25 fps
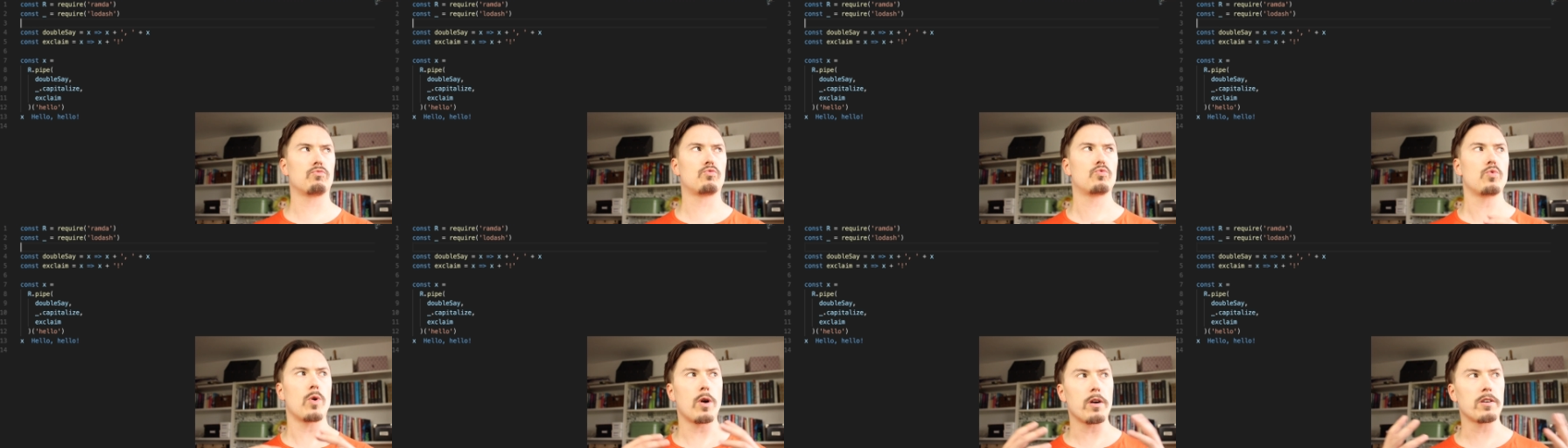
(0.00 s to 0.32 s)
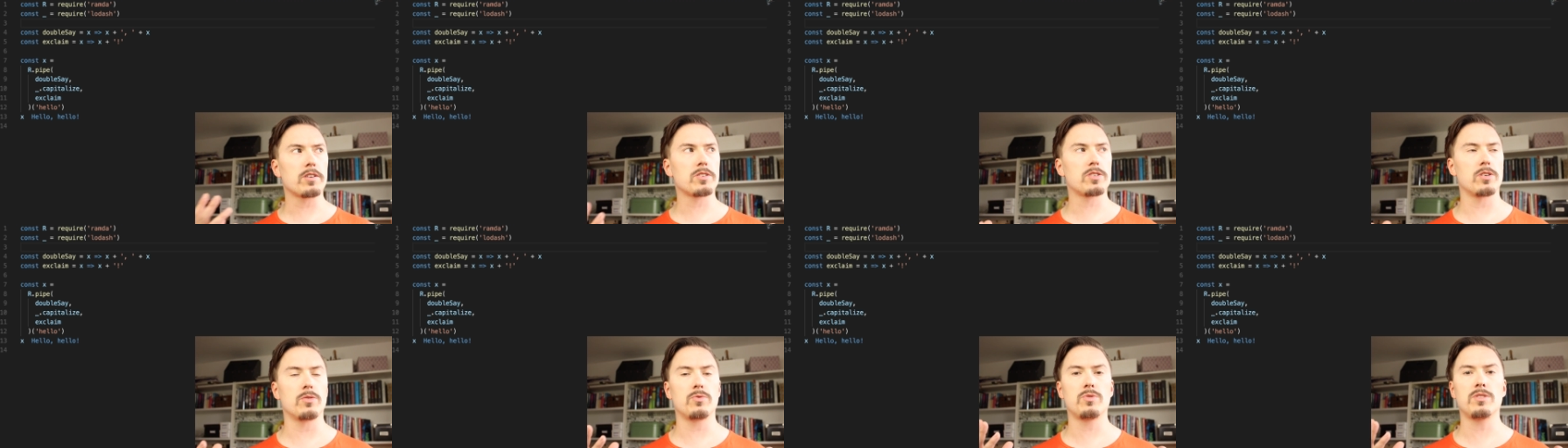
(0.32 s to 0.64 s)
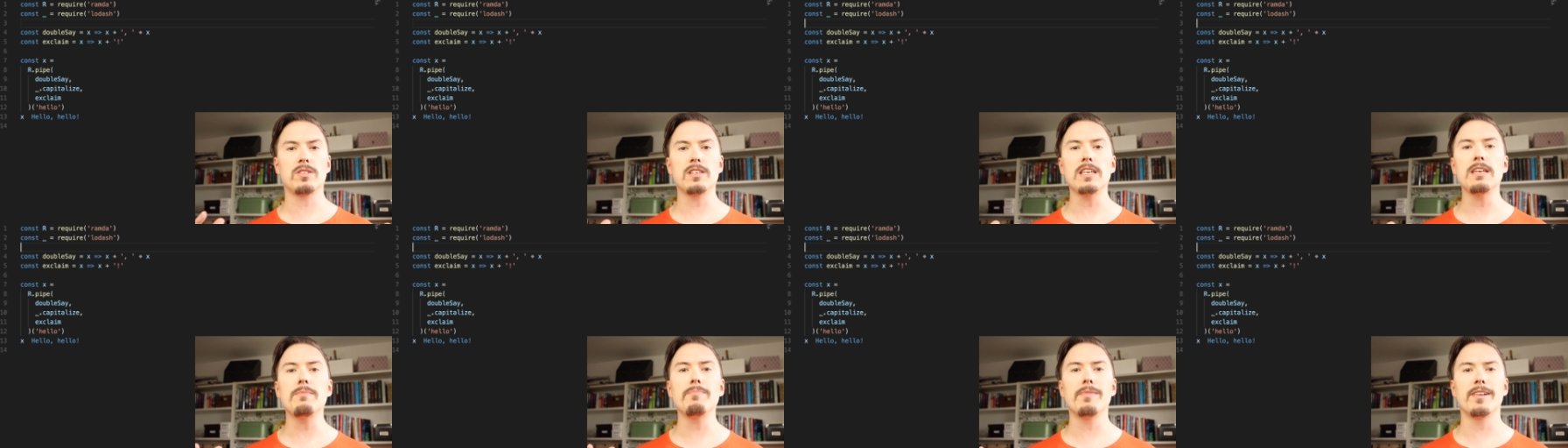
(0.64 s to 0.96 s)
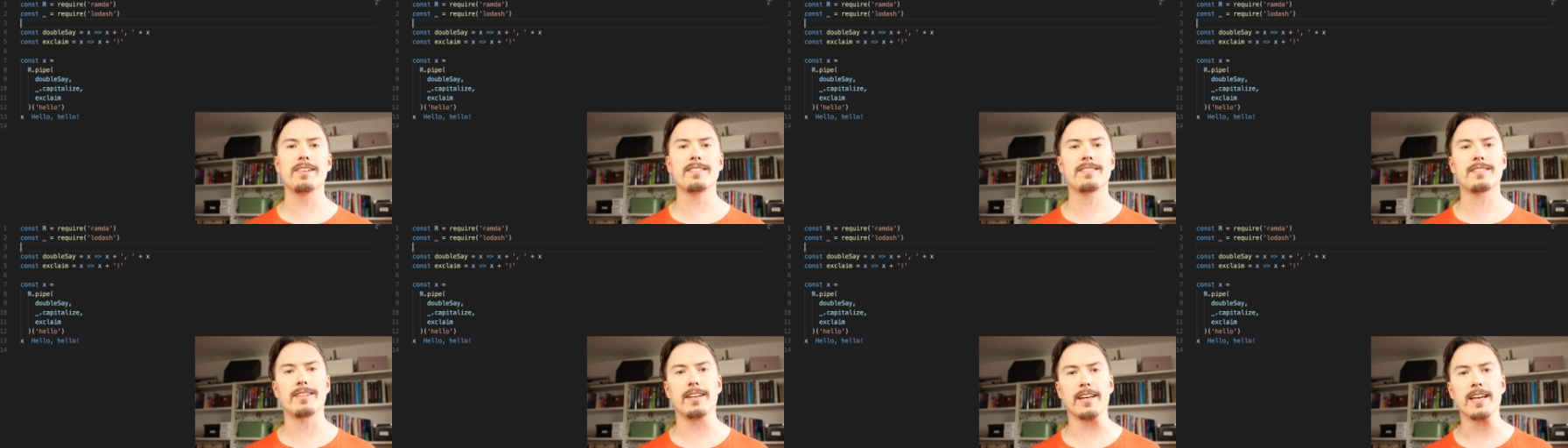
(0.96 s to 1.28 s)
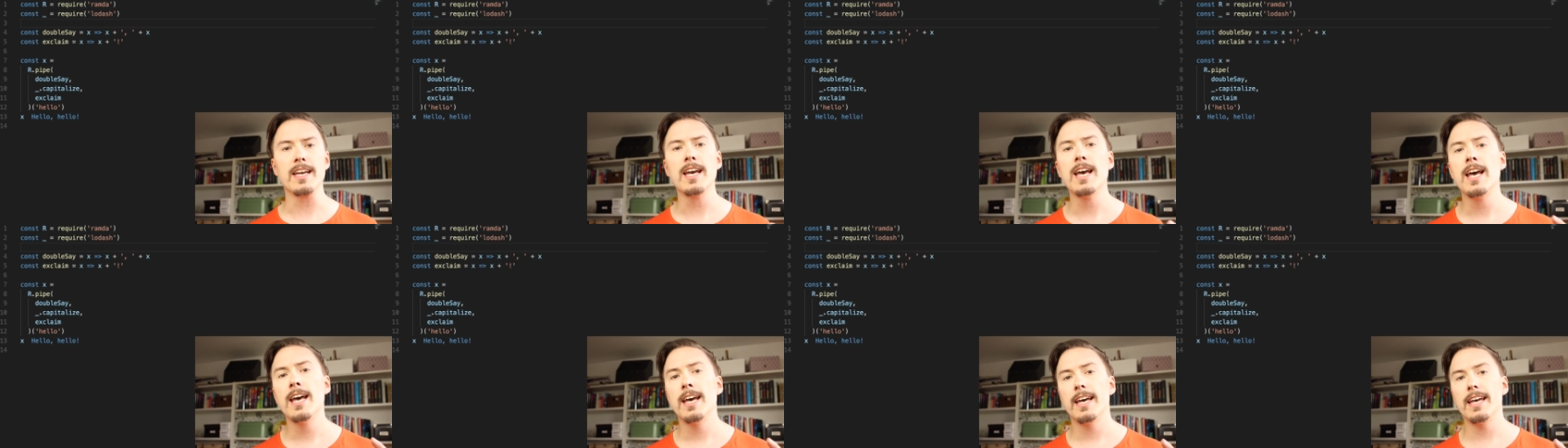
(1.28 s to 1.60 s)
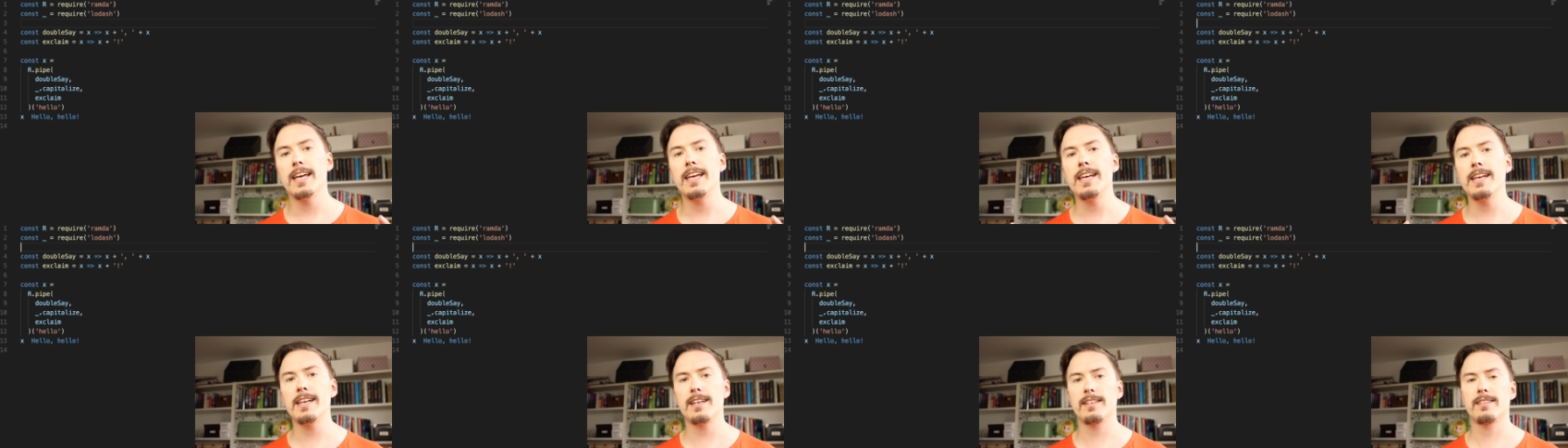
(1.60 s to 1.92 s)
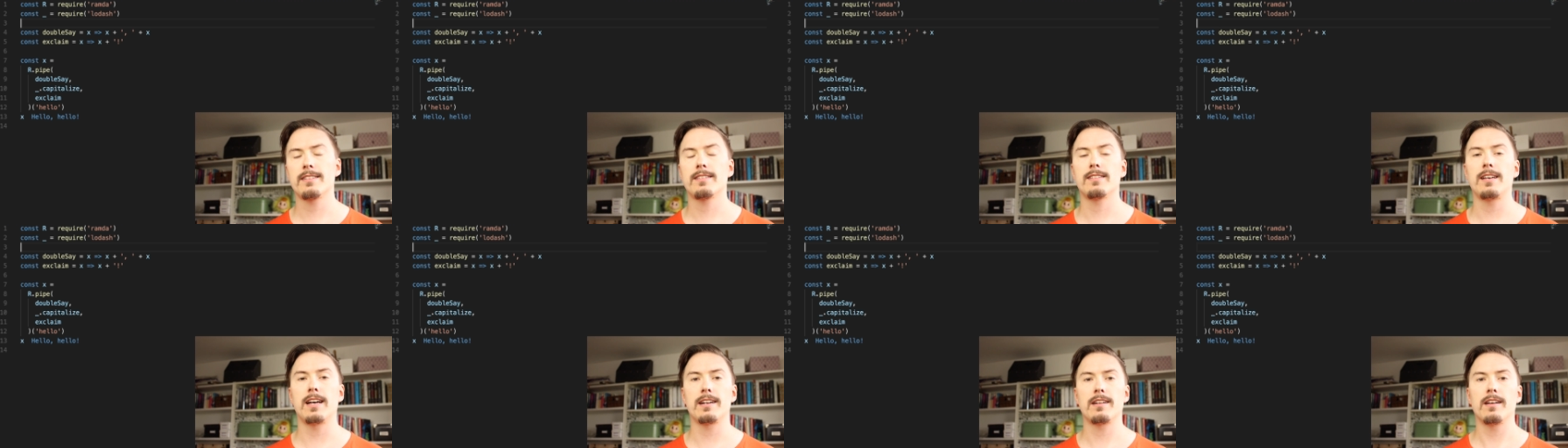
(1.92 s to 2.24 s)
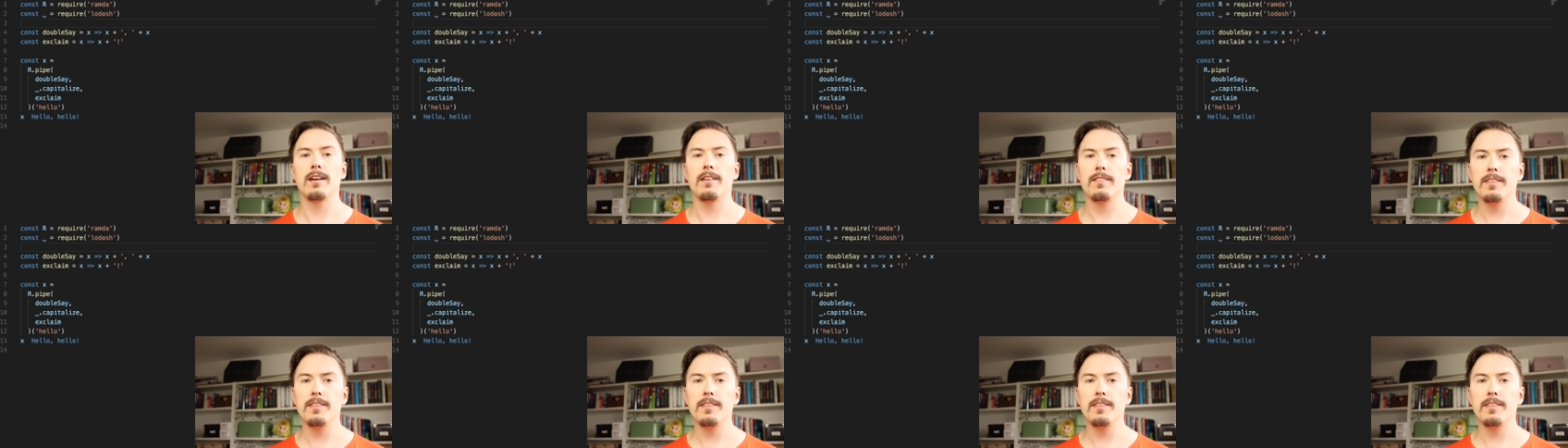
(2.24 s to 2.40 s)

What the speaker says: works so seamlessly is that